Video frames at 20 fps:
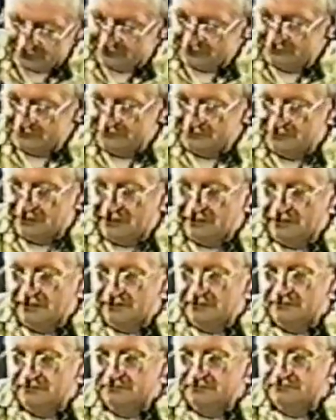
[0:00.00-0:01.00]
balloons to make
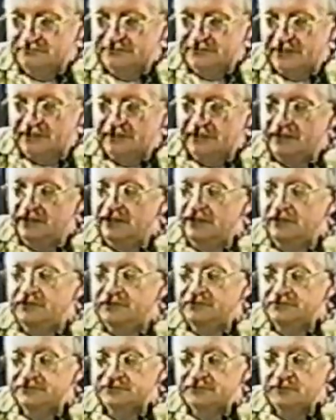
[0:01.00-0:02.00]
the heart flower, only
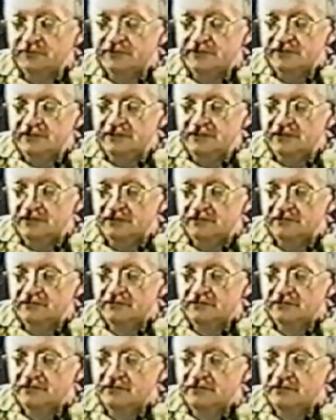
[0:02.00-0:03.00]
upside down.
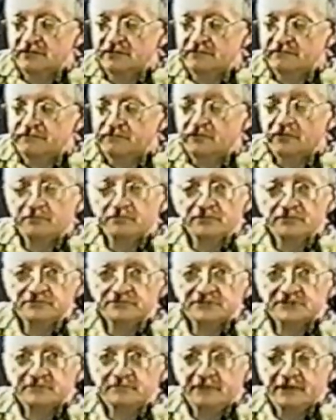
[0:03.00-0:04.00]
You have
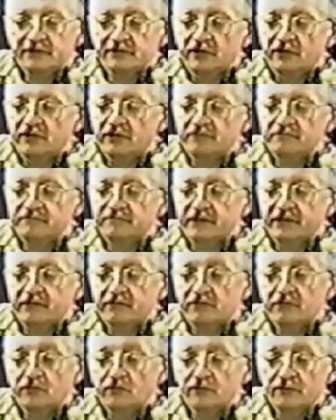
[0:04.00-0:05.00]
5, maybe
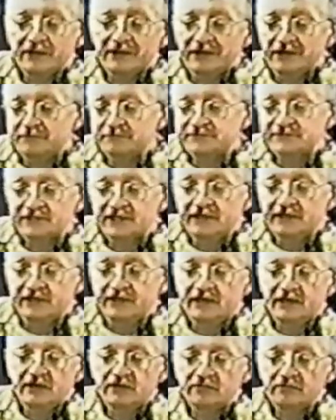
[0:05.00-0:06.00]
6 together,
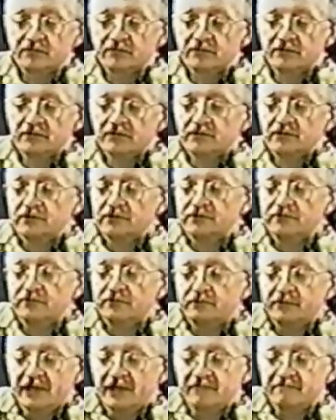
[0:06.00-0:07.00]
and then add them
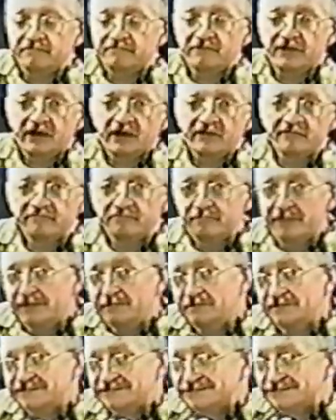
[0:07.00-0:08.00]
to a
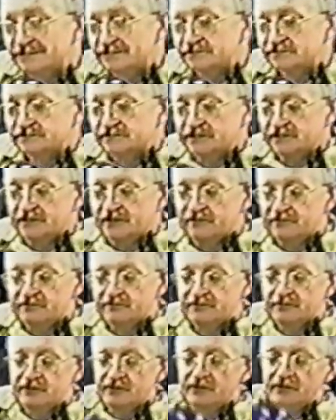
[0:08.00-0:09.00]
twist, and you have
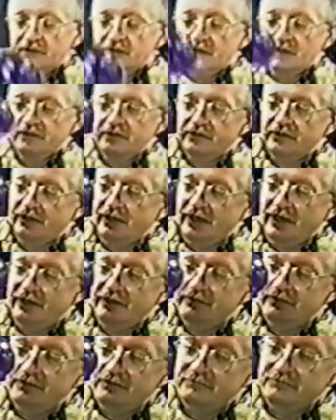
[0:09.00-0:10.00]
a
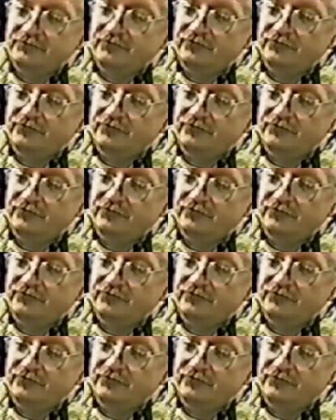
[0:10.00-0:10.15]
mushroom.